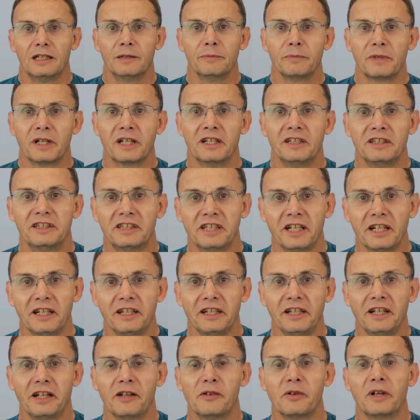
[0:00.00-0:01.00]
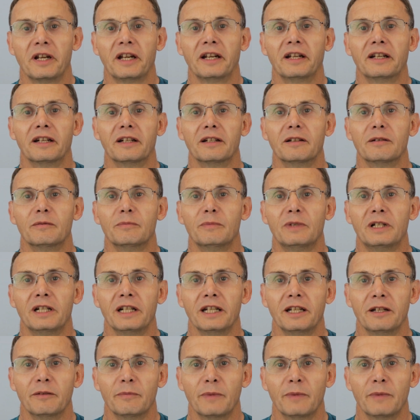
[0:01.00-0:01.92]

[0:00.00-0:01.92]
I'm continuing my